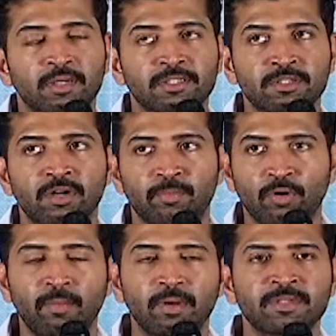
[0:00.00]
it's not a
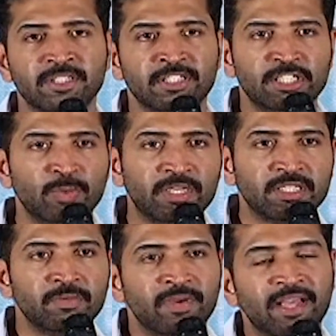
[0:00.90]
problem, it's a
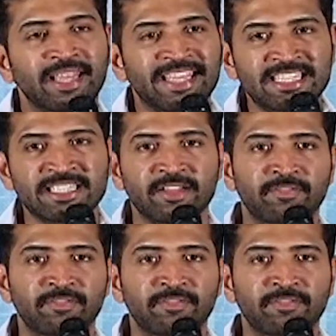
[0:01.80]
situation where each and